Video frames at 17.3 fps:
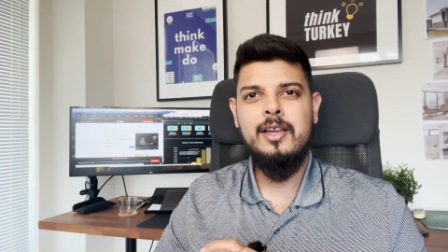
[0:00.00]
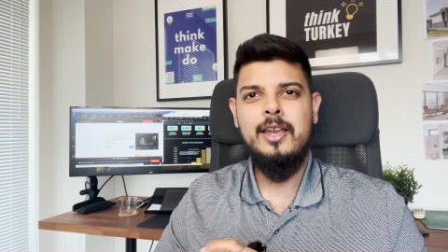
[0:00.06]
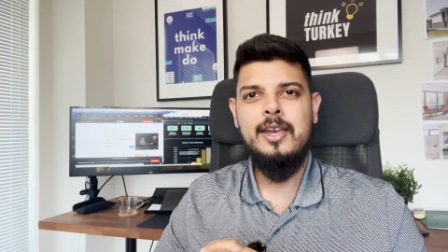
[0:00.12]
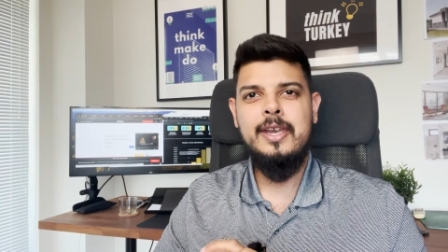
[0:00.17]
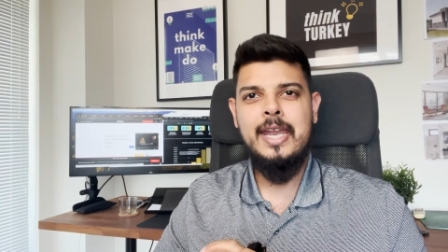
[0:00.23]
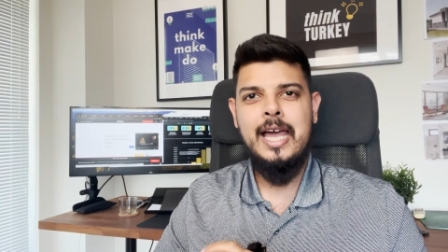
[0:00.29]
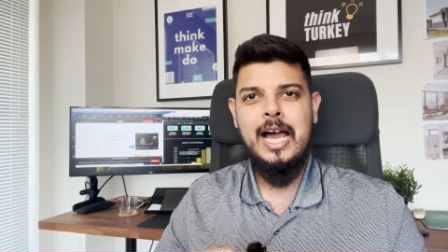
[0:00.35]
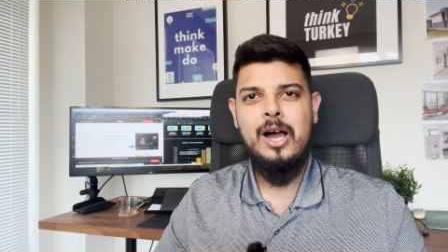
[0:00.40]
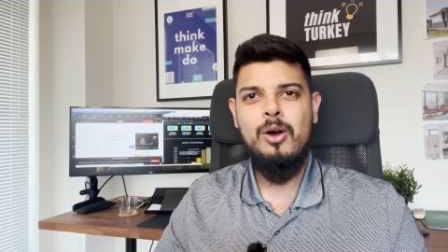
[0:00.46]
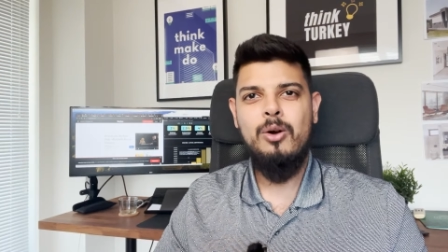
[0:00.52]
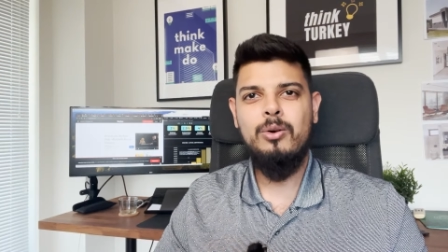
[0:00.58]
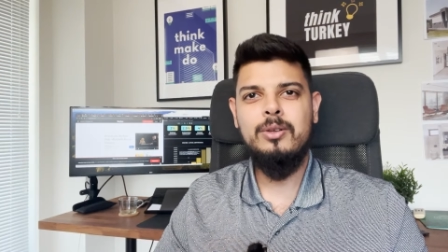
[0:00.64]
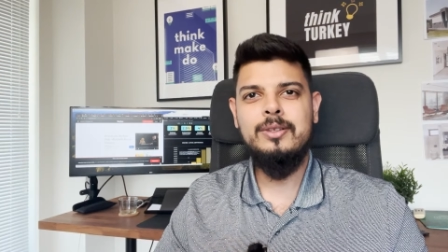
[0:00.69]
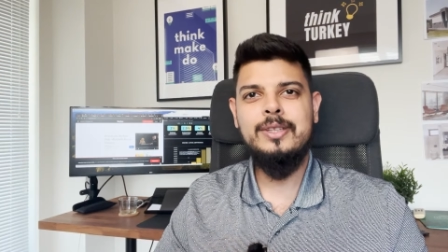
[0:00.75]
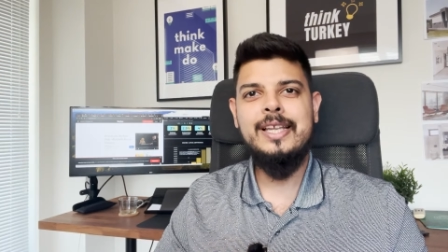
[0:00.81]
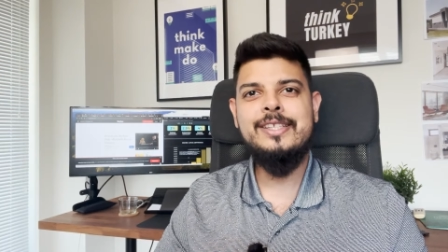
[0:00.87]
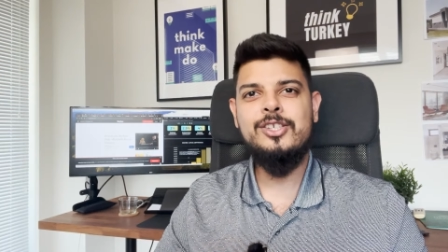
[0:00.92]
Now,
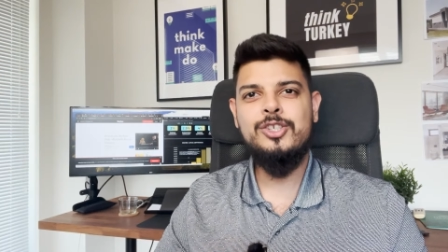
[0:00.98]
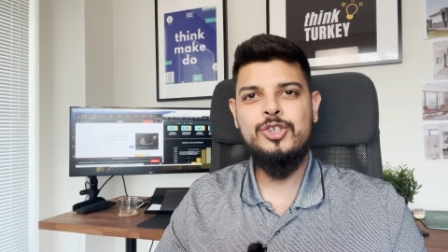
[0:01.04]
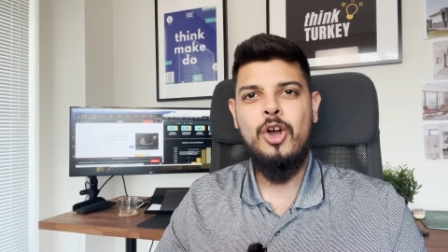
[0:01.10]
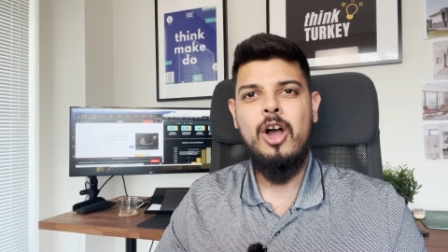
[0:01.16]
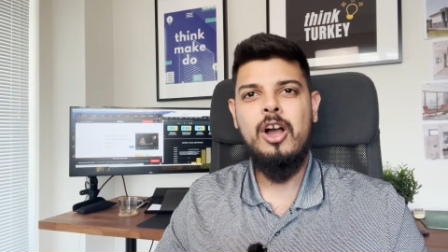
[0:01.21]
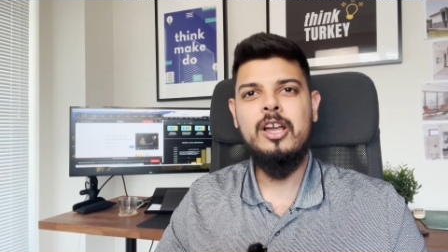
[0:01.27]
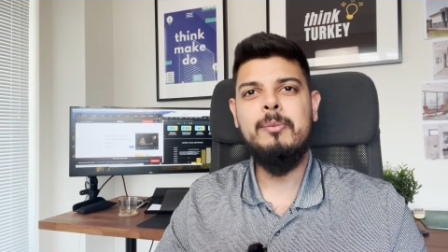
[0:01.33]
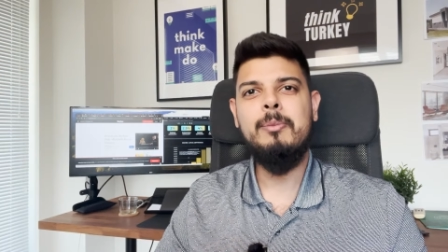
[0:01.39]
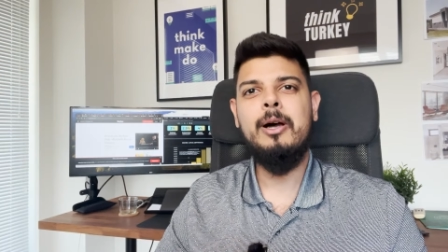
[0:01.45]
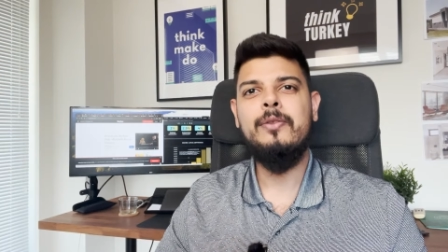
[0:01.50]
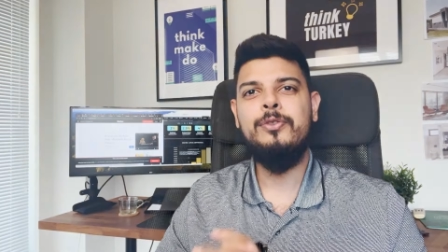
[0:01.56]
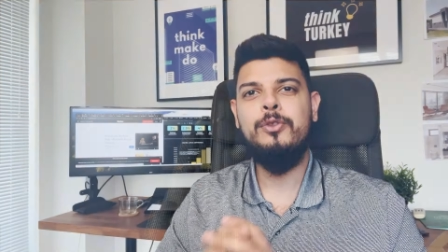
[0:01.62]
let's talk about